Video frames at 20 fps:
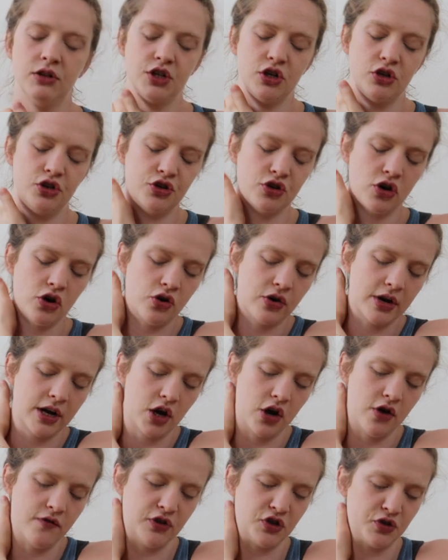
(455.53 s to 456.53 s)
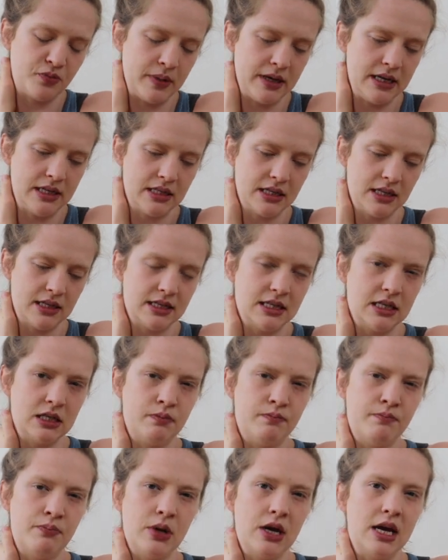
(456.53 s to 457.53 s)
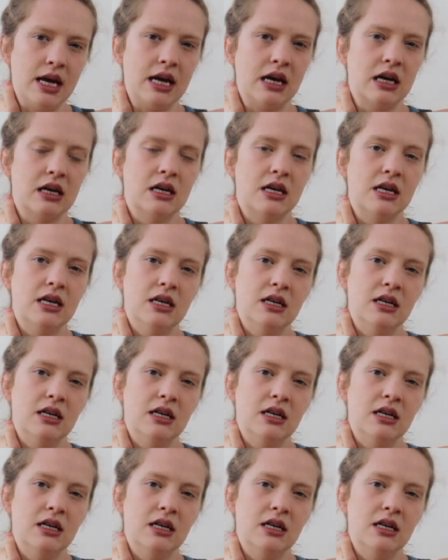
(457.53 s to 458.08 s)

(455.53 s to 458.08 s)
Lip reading: So you're drawing over trapezius, this big